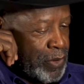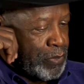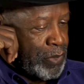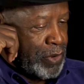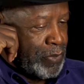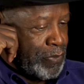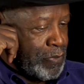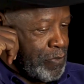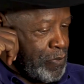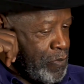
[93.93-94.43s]

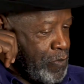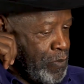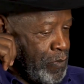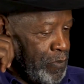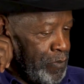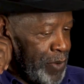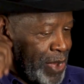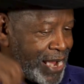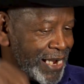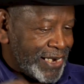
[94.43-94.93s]
But
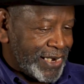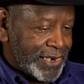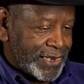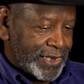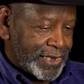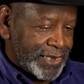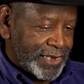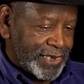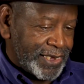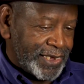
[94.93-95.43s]
back to
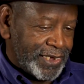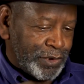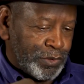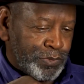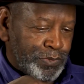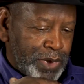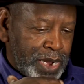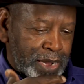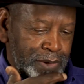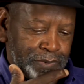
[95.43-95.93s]

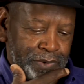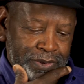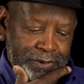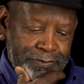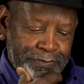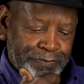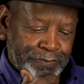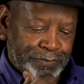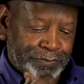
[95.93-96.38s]
your mama.